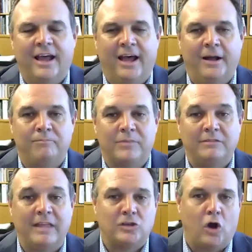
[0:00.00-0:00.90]
Um,
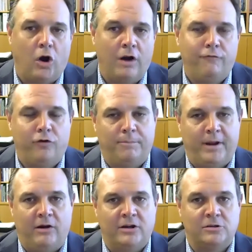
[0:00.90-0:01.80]
that's hard for a
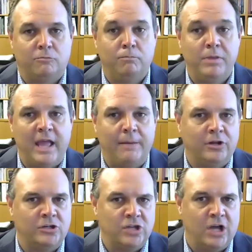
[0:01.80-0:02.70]
parent to be able
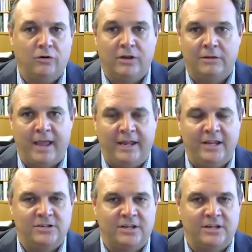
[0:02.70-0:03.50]
to juggle and manage.